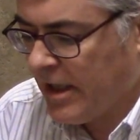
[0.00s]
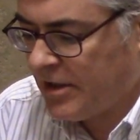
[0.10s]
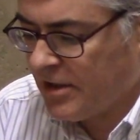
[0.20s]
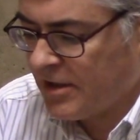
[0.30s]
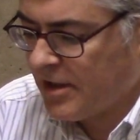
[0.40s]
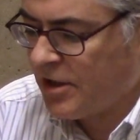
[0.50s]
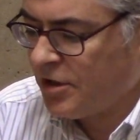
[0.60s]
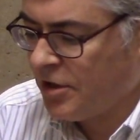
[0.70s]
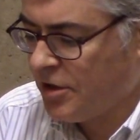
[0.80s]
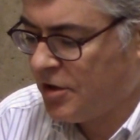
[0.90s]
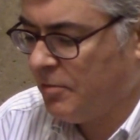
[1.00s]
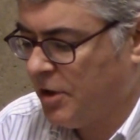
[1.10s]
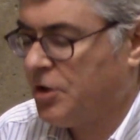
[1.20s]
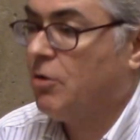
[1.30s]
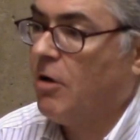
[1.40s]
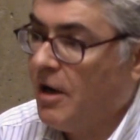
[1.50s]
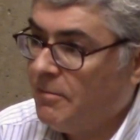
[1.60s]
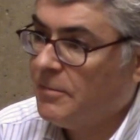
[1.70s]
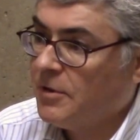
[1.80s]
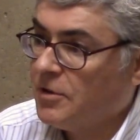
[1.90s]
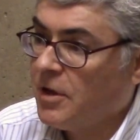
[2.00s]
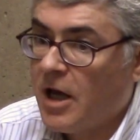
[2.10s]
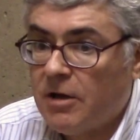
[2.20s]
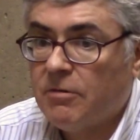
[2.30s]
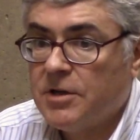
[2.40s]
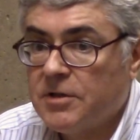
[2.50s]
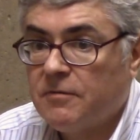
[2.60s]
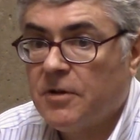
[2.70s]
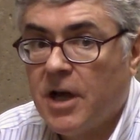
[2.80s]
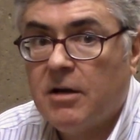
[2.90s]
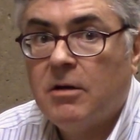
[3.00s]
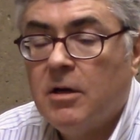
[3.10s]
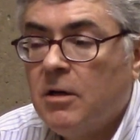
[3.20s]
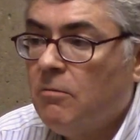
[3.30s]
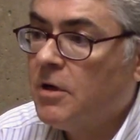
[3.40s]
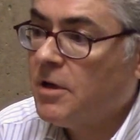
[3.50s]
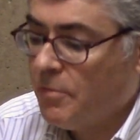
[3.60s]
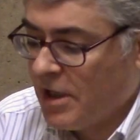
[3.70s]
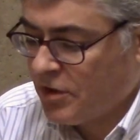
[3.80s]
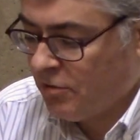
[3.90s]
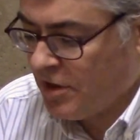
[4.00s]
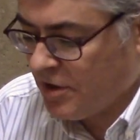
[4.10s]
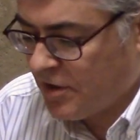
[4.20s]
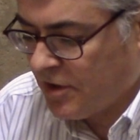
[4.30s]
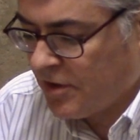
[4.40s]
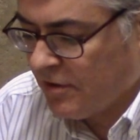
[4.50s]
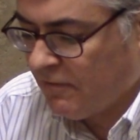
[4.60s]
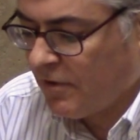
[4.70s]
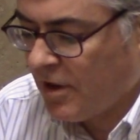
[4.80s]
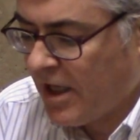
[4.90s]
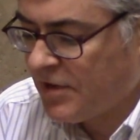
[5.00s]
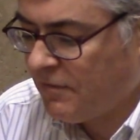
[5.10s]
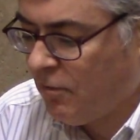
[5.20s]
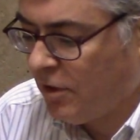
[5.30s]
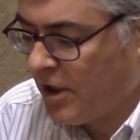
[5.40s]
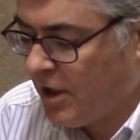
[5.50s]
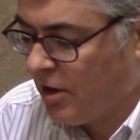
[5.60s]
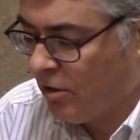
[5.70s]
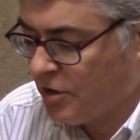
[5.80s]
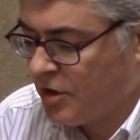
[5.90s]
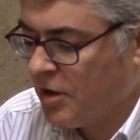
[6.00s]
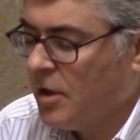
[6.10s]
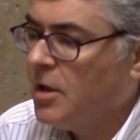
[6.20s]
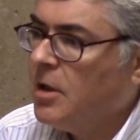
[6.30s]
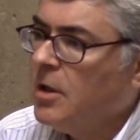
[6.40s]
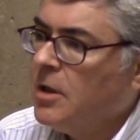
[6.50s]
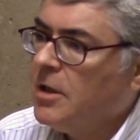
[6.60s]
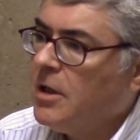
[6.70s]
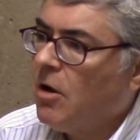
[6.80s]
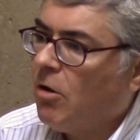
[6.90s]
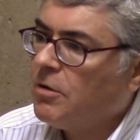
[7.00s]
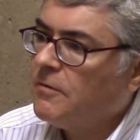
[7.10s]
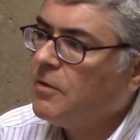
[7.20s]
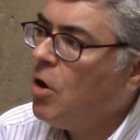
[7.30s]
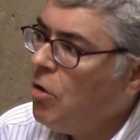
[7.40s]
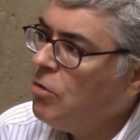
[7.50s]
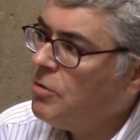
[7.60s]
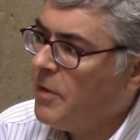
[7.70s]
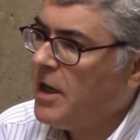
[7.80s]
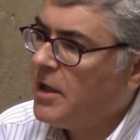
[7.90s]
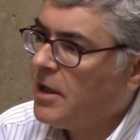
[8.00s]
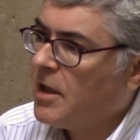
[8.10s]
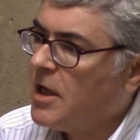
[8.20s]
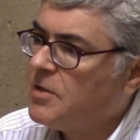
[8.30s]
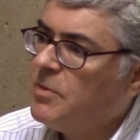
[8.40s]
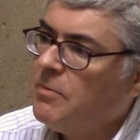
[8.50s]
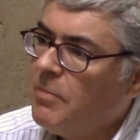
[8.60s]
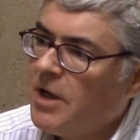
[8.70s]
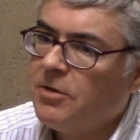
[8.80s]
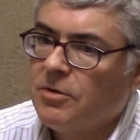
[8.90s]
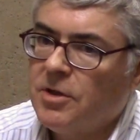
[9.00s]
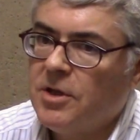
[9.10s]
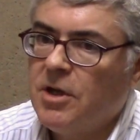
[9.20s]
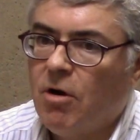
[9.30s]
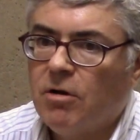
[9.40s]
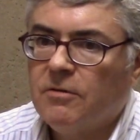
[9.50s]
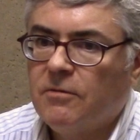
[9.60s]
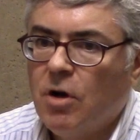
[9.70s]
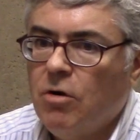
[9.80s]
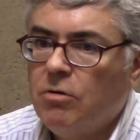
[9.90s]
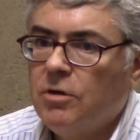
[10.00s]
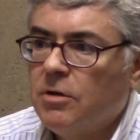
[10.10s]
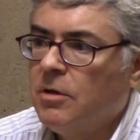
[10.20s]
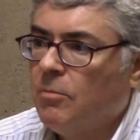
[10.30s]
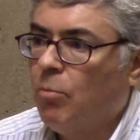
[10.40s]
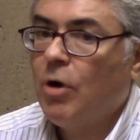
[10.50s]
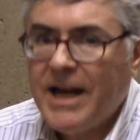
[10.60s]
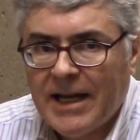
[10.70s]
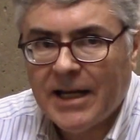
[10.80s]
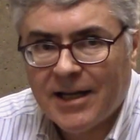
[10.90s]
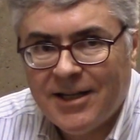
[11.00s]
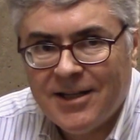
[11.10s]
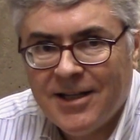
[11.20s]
That's essentially just a bunch of crap. There's a lot of reasons for that. One of the best reasons is that for the last 40 years, the art of code making has been better than the art of code breaking.